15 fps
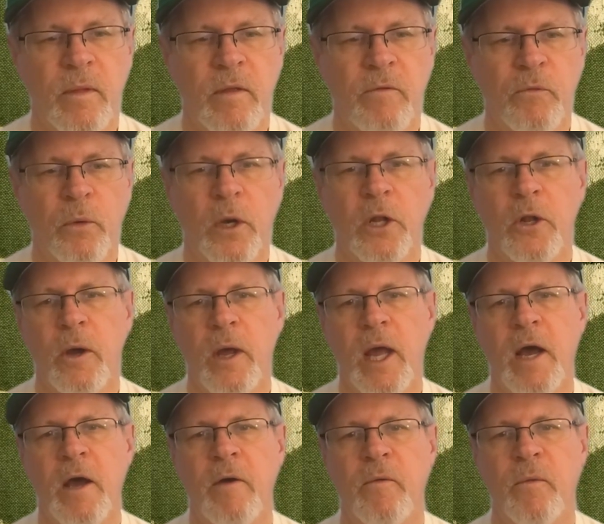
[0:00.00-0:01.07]
If you want to know
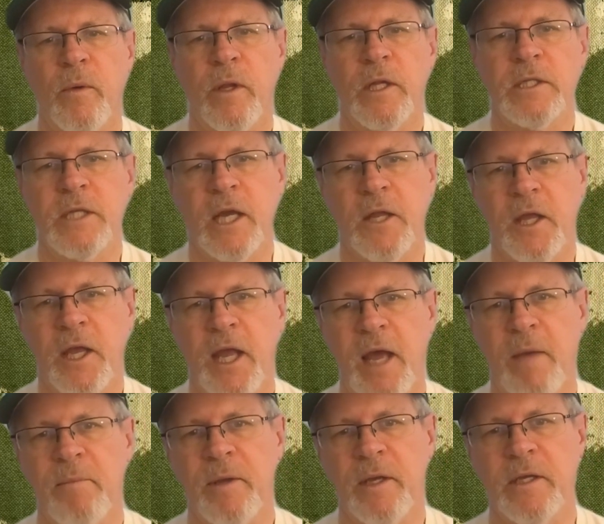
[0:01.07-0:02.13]
how realistic I think
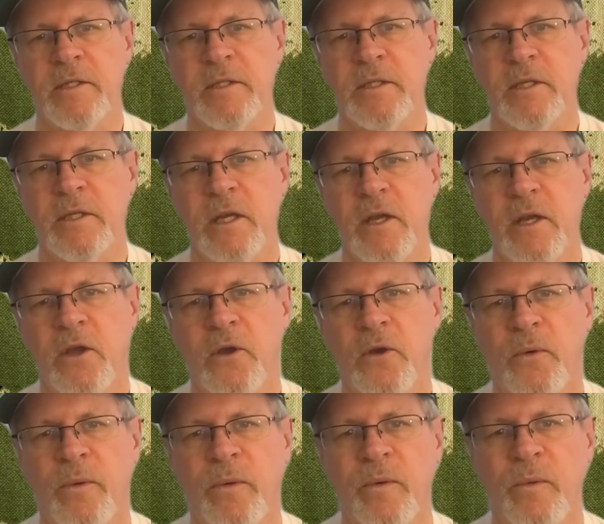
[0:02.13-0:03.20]
Apba is,
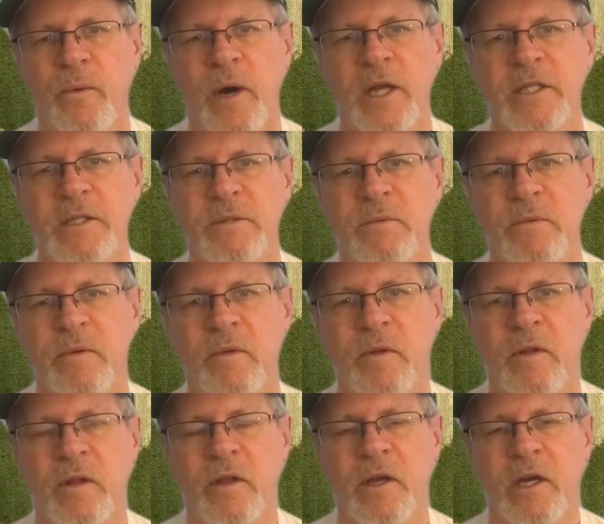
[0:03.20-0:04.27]
watch
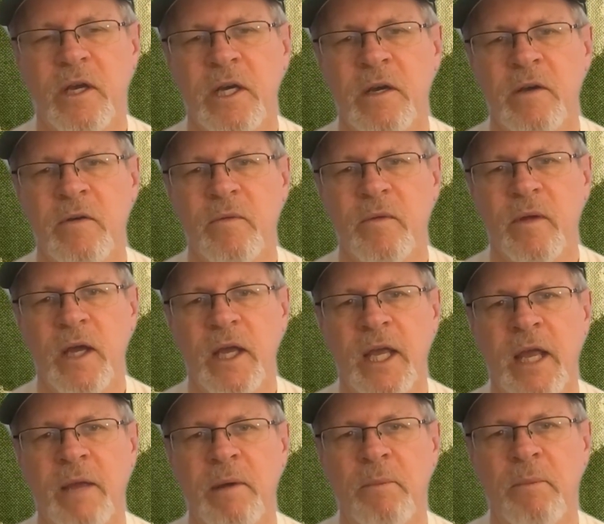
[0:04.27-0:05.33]
a
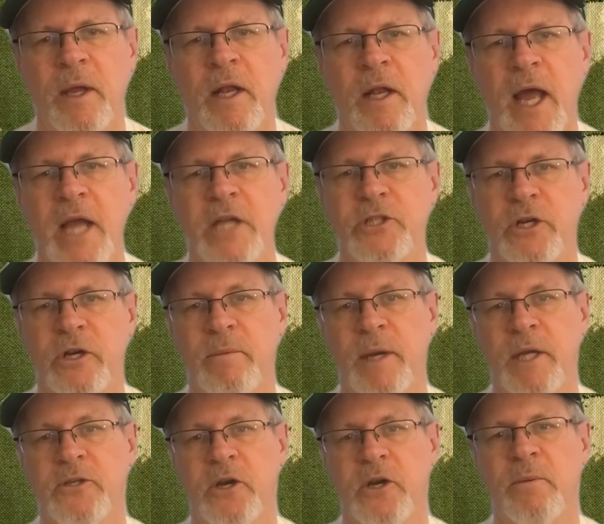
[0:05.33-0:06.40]
game I played last year on
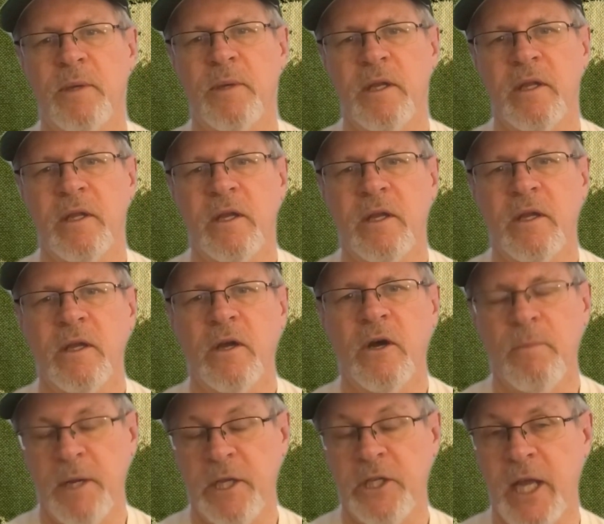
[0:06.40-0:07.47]
my tournament,
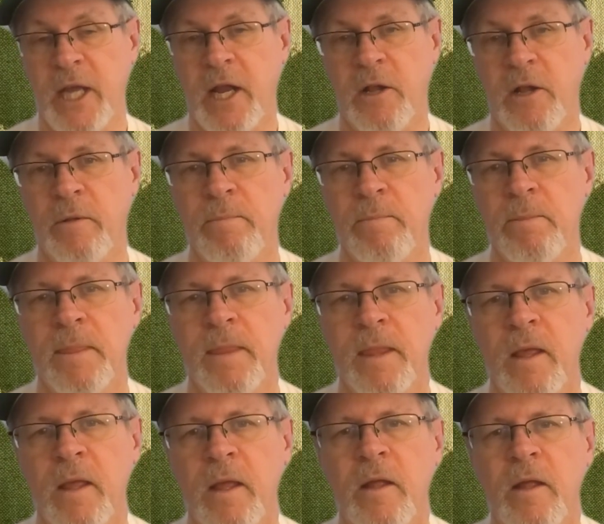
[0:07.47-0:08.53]
on my channel,
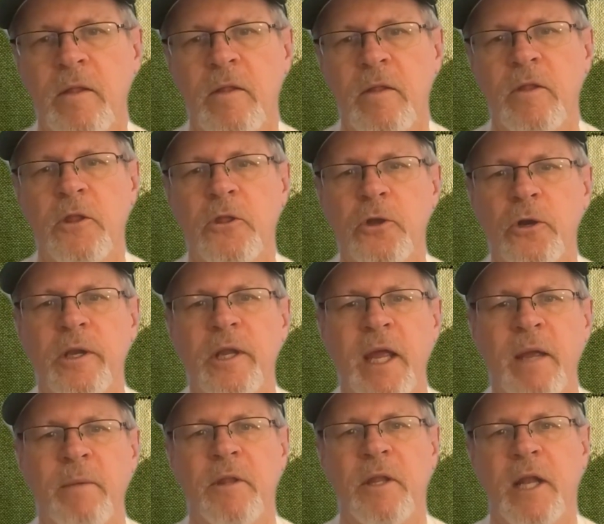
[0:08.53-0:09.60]
the third
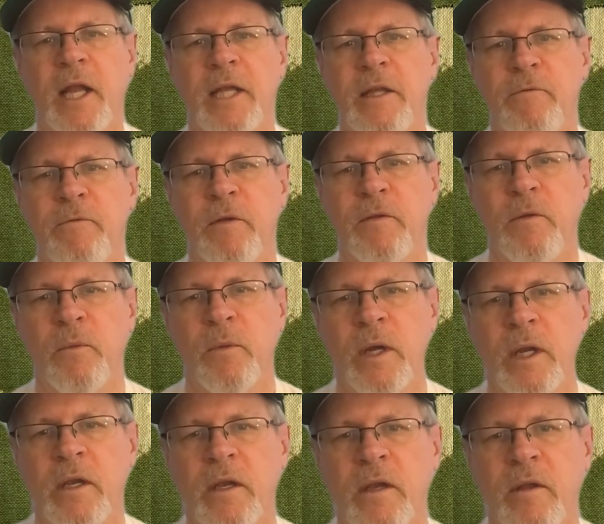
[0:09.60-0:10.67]
game of the
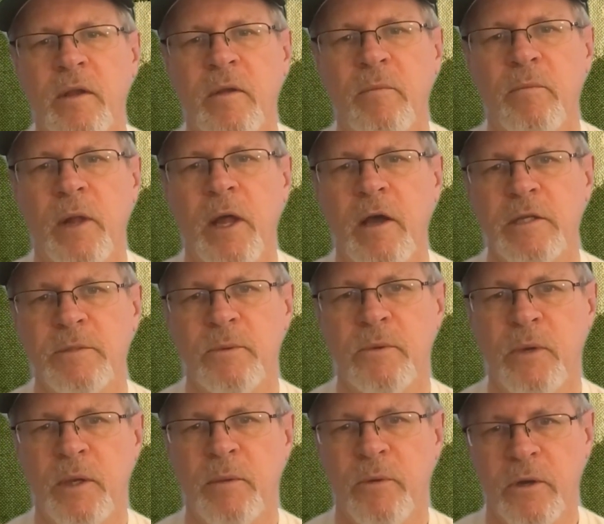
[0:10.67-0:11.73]
1951 playoffs
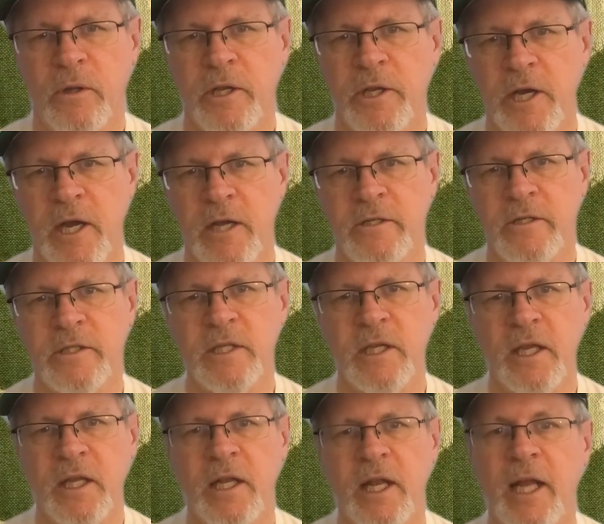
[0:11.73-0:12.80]
between the Brooklyn Dodgers
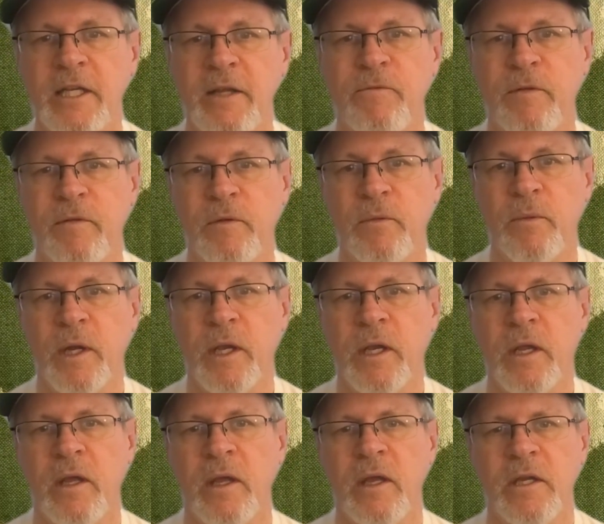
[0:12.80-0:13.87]
and the 1951
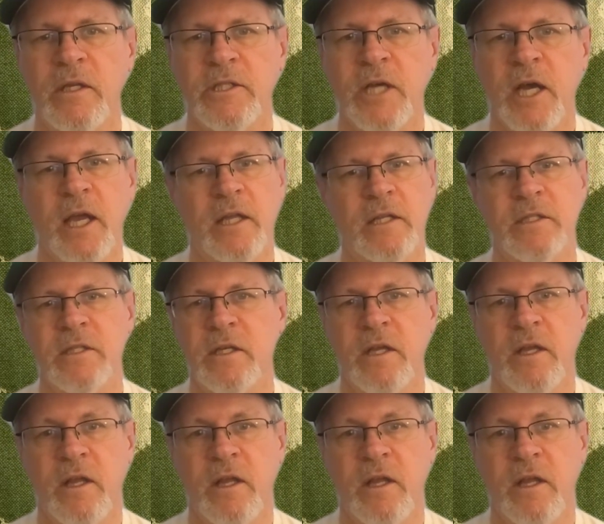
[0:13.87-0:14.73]
Giants.